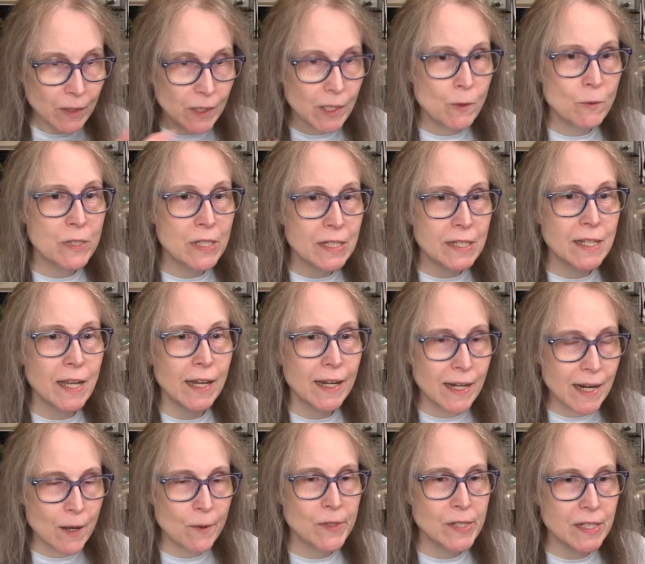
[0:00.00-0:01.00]
He was excited,
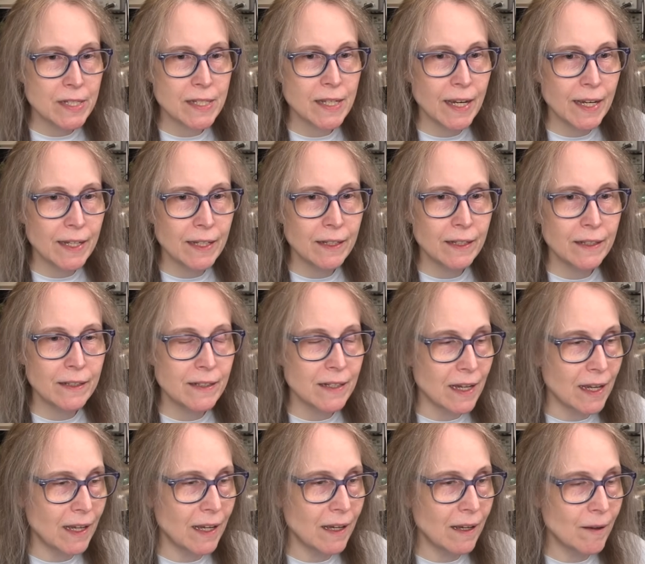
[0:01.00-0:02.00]
I was excited.
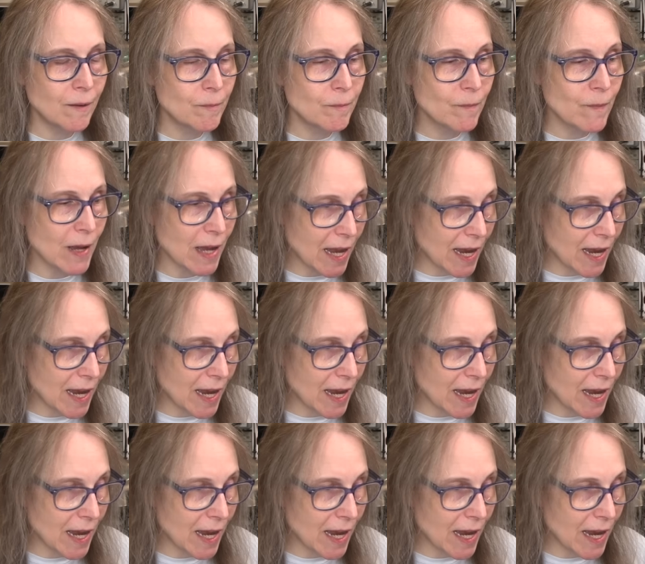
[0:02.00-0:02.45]
Um,